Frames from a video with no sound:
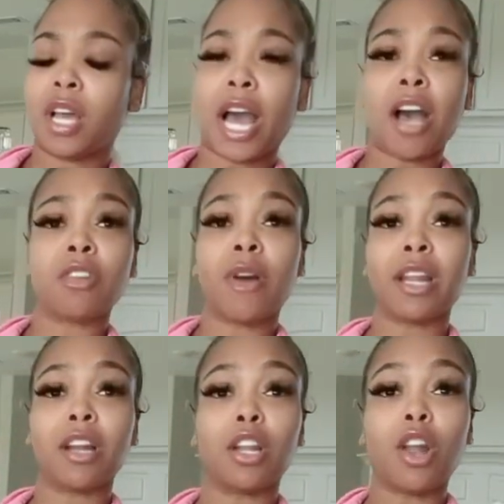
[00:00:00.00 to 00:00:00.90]
I don't know. I
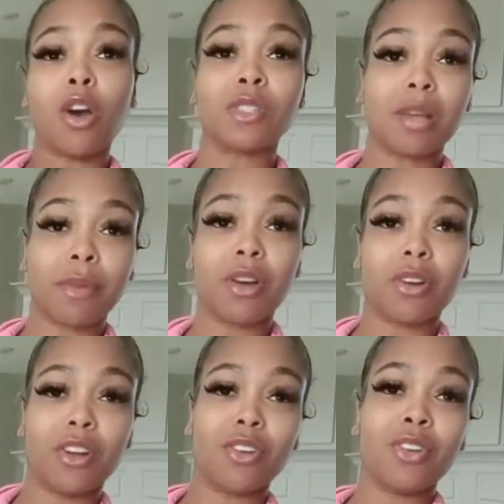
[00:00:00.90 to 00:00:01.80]
had it a long time
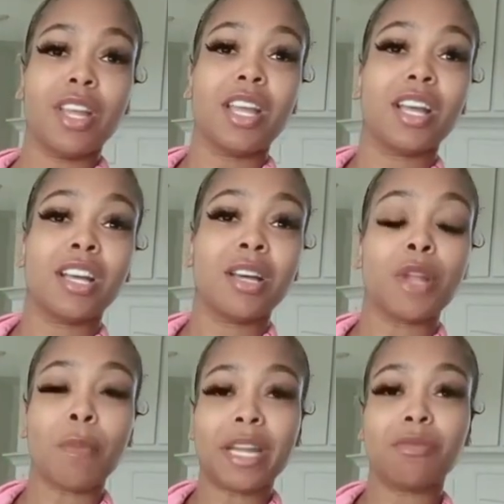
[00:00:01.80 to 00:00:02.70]
ago, though.
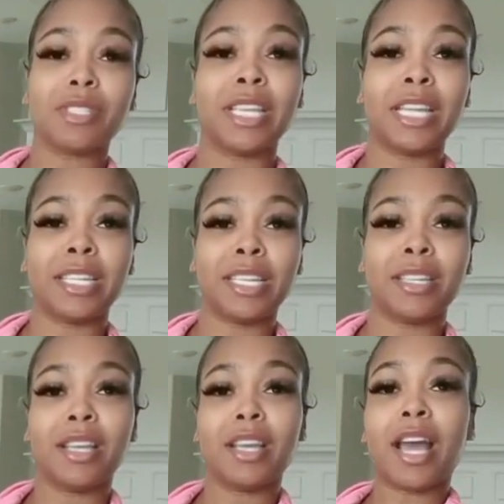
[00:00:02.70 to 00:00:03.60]
Nobody was getting it.